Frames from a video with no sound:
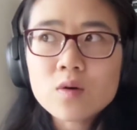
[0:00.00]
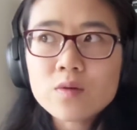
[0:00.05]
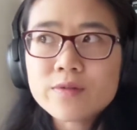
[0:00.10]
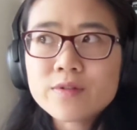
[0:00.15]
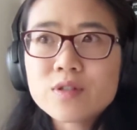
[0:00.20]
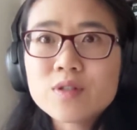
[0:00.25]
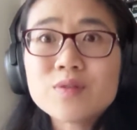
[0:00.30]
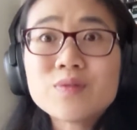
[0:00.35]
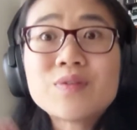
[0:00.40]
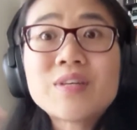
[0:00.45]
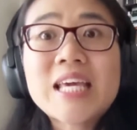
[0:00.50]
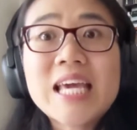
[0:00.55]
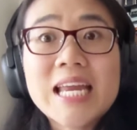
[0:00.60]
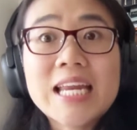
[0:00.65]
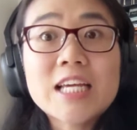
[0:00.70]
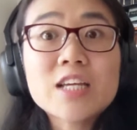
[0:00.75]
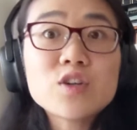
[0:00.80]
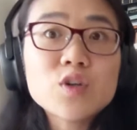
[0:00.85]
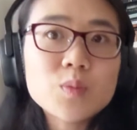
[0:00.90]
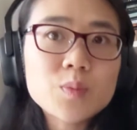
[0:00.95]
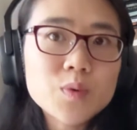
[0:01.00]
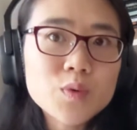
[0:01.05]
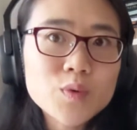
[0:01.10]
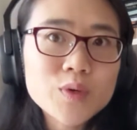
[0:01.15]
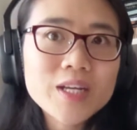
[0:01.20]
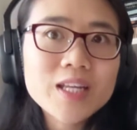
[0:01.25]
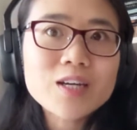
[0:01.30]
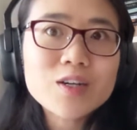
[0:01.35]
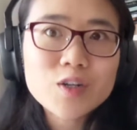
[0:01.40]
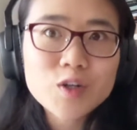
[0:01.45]
of sort of getting your
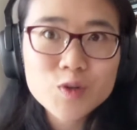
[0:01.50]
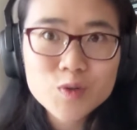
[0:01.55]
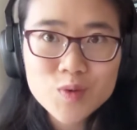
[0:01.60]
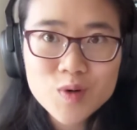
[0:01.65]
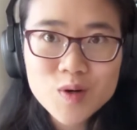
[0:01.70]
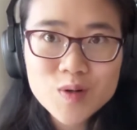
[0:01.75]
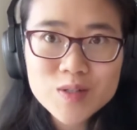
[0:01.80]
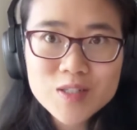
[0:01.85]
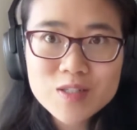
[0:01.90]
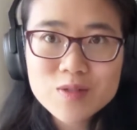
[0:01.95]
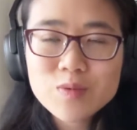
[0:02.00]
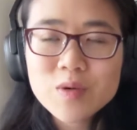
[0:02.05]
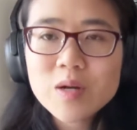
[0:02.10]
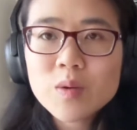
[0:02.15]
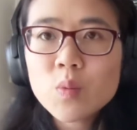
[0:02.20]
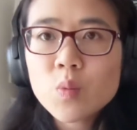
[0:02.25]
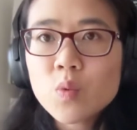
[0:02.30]
point across, right?